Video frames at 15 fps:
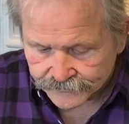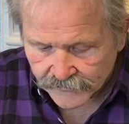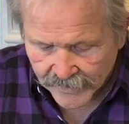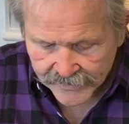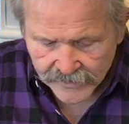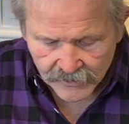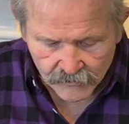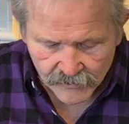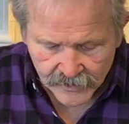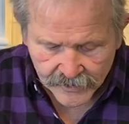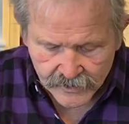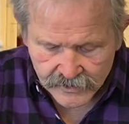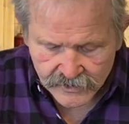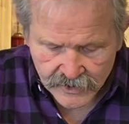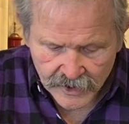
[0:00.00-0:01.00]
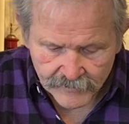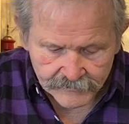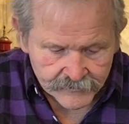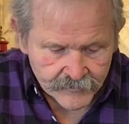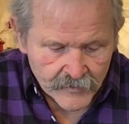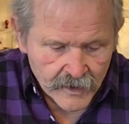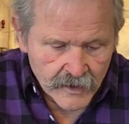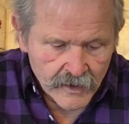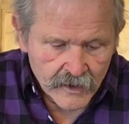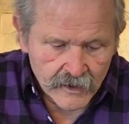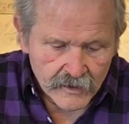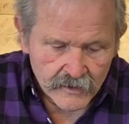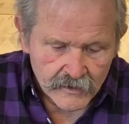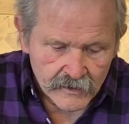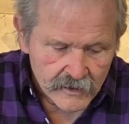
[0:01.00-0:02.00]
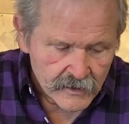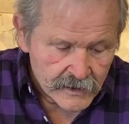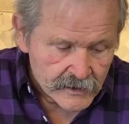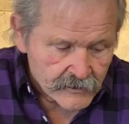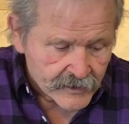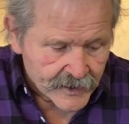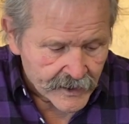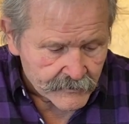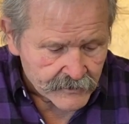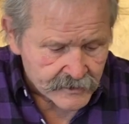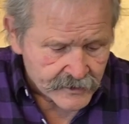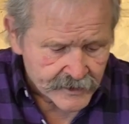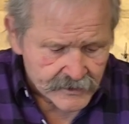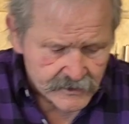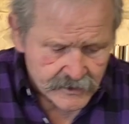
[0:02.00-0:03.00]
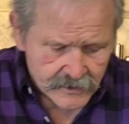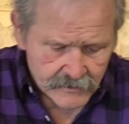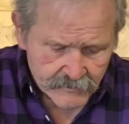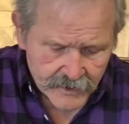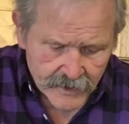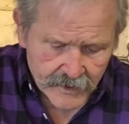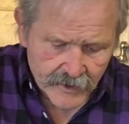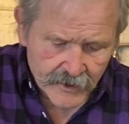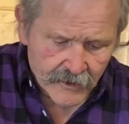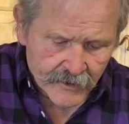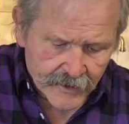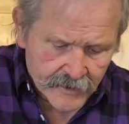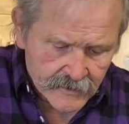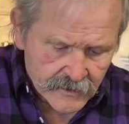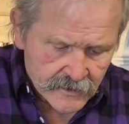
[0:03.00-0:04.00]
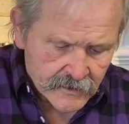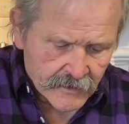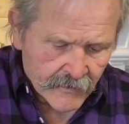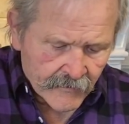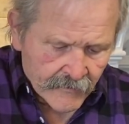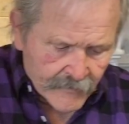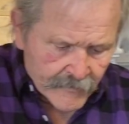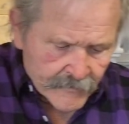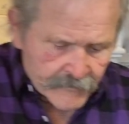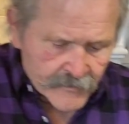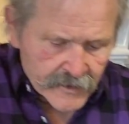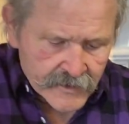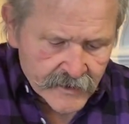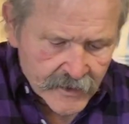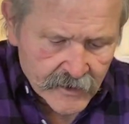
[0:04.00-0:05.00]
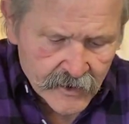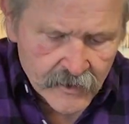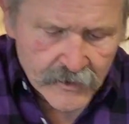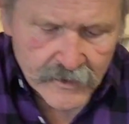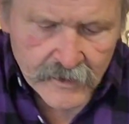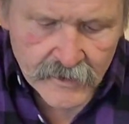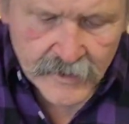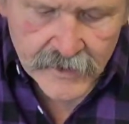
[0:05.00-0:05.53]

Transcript: he did a really good job. Okay, I'm gonna take just a minute here and just see to it that